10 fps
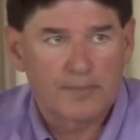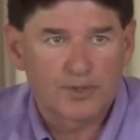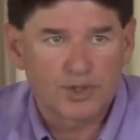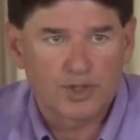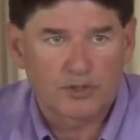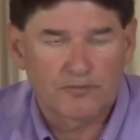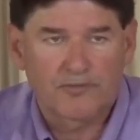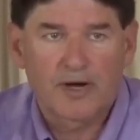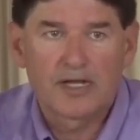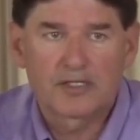prepositional
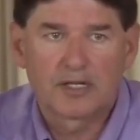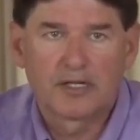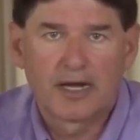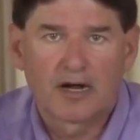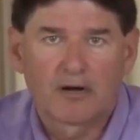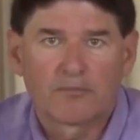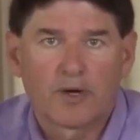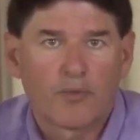phrase in there,